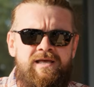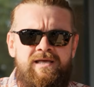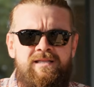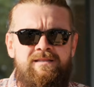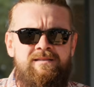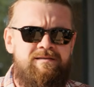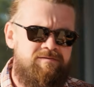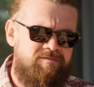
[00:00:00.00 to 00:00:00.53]

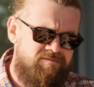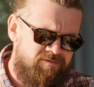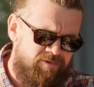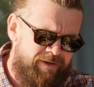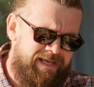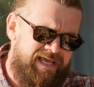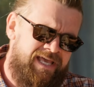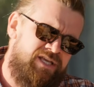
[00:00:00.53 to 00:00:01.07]
and
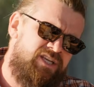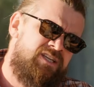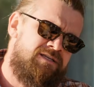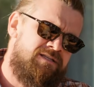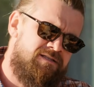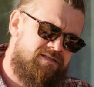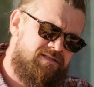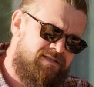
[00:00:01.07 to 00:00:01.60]

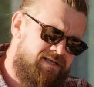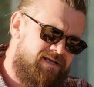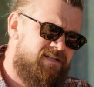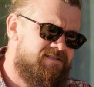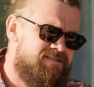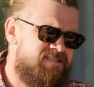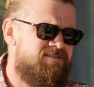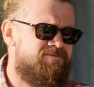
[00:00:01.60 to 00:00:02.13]
location
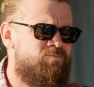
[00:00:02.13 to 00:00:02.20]
tells